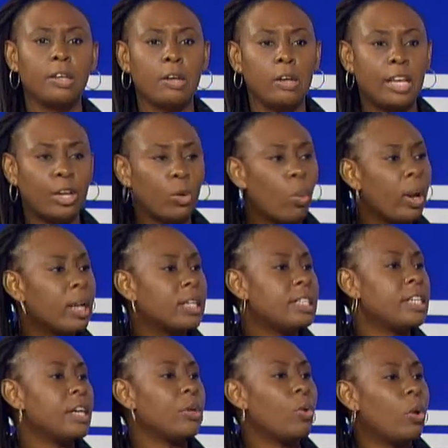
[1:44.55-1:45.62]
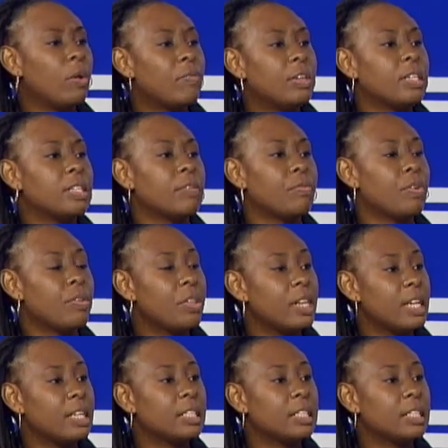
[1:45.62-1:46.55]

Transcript: equality and all of these different things.